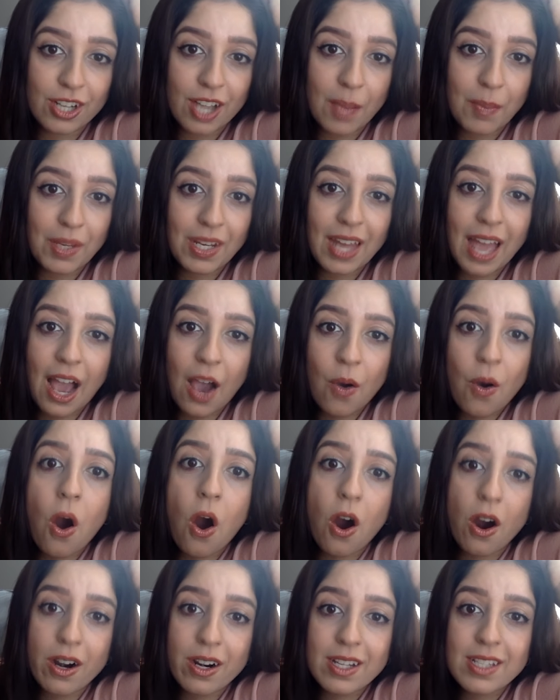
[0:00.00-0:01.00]
I mean, how
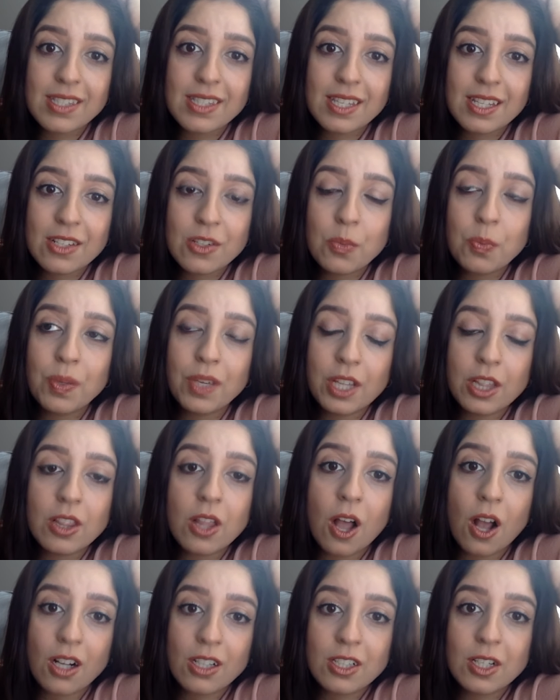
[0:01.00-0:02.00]
hard is it to be
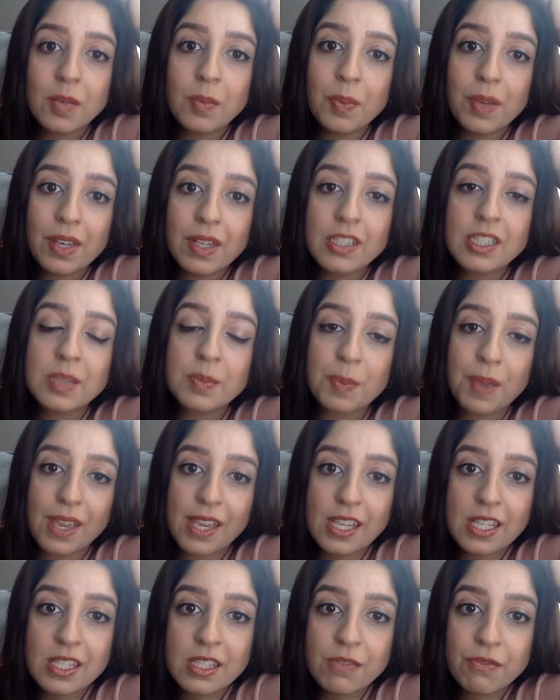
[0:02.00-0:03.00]
locked up in a
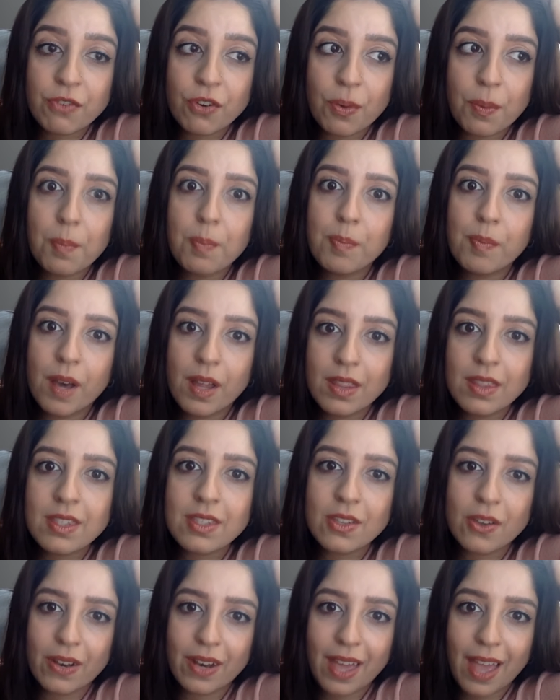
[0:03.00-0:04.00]
space for months
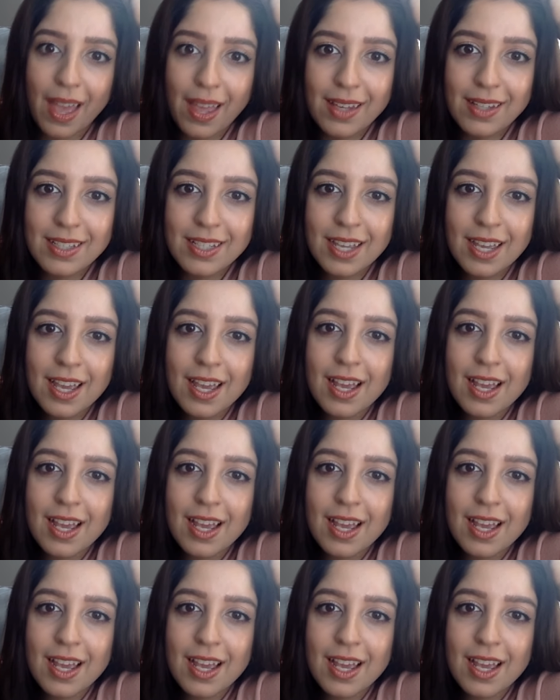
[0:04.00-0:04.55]
on end?